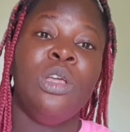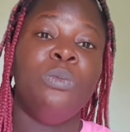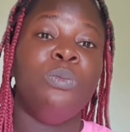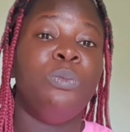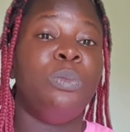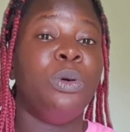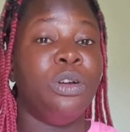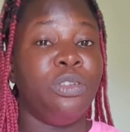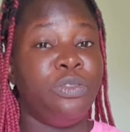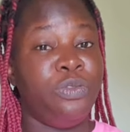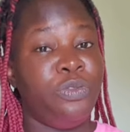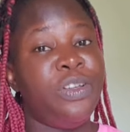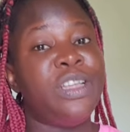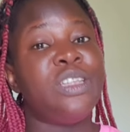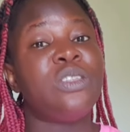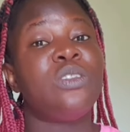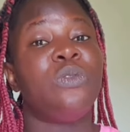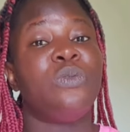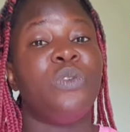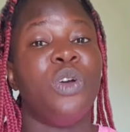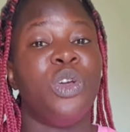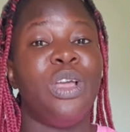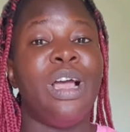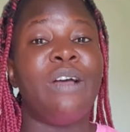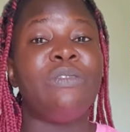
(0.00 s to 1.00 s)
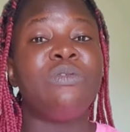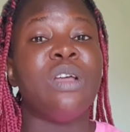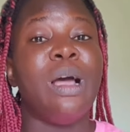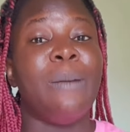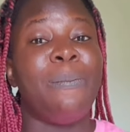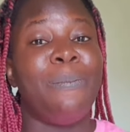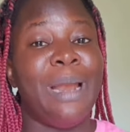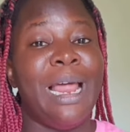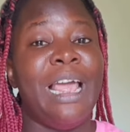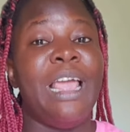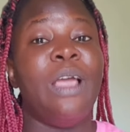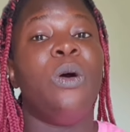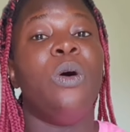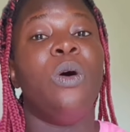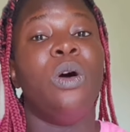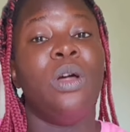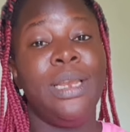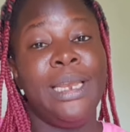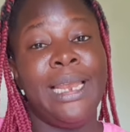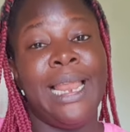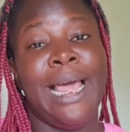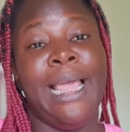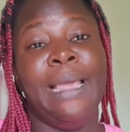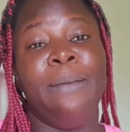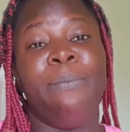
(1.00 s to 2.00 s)
but first of all, you have to apply
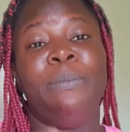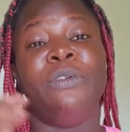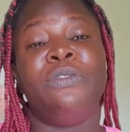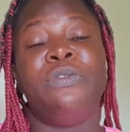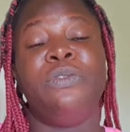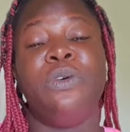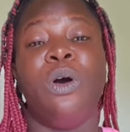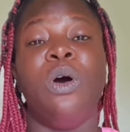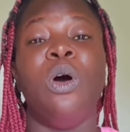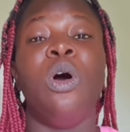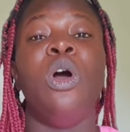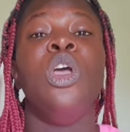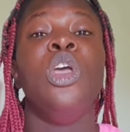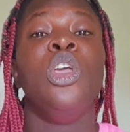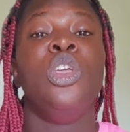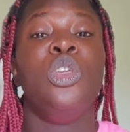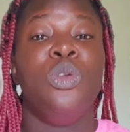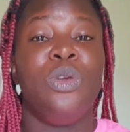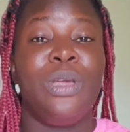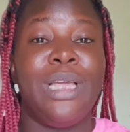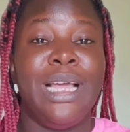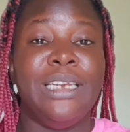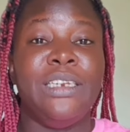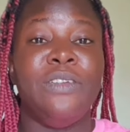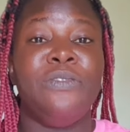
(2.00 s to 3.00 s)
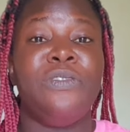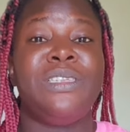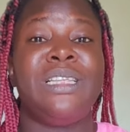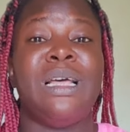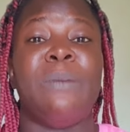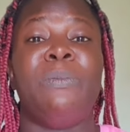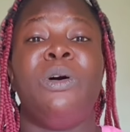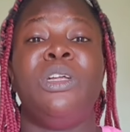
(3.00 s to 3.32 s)
online before you get the visa.